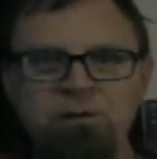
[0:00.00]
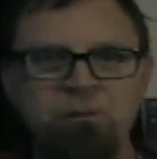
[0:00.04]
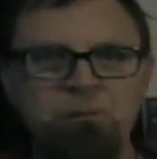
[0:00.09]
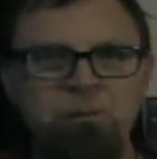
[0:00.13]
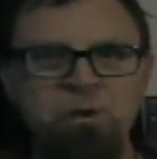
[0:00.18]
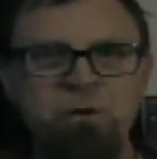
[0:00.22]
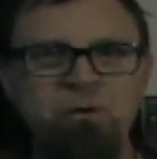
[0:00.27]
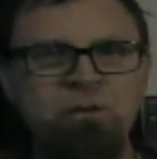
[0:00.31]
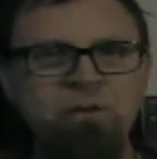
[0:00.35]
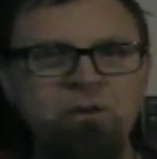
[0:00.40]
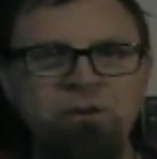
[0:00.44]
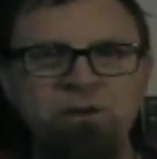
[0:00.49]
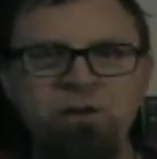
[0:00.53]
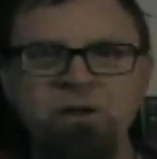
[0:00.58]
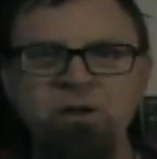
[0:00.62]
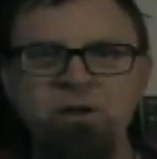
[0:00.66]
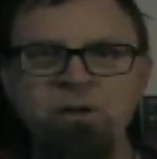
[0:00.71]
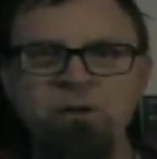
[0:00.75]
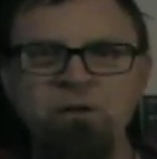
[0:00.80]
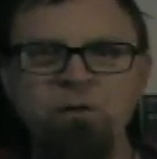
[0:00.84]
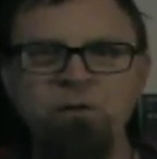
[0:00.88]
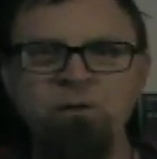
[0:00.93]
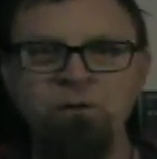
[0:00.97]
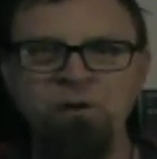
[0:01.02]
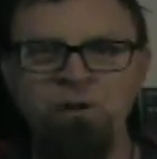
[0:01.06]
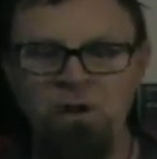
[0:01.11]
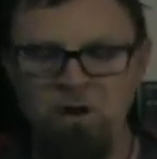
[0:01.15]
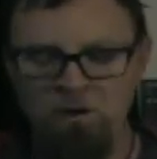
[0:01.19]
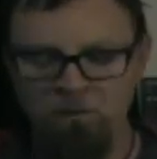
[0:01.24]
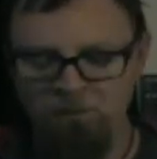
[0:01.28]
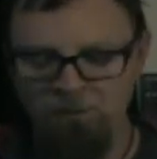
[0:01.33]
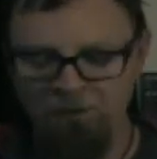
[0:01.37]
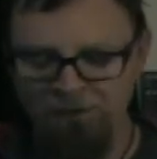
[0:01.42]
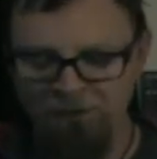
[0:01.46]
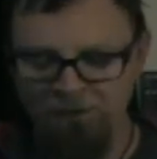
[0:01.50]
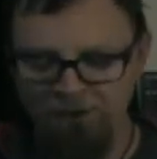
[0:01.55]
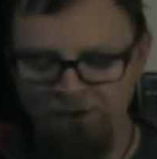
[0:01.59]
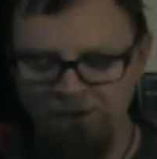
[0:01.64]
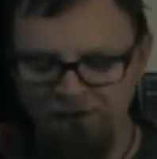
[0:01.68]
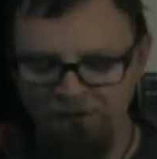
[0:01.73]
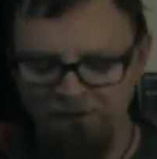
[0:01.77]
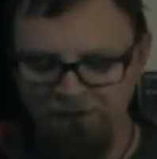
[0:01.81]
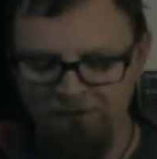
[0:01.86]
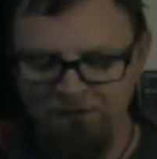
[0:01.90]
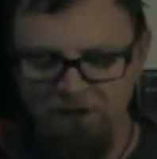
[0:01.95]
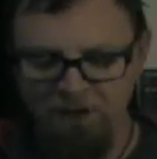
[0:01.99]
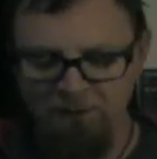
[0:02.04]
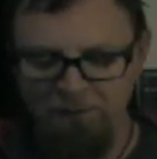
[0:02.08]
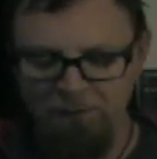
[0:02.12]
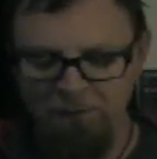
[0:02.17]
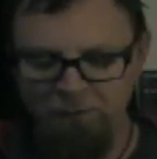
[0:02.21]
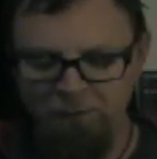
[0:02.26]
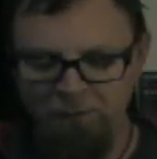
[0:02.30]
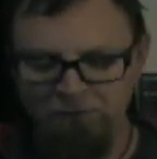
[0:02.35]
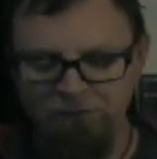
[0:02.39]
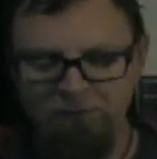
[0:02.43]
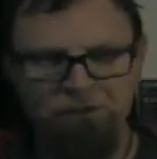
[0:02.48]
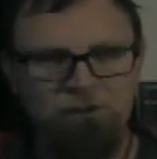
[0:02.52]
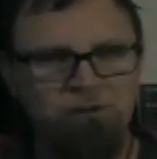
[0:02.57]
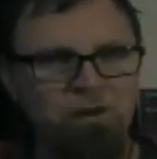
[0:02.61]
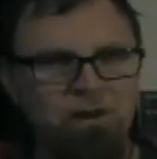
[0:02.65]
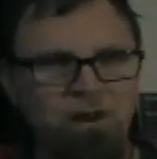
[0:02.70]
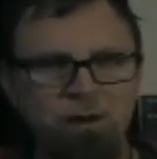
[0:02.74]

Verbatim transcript: music that it goes along with the comic books.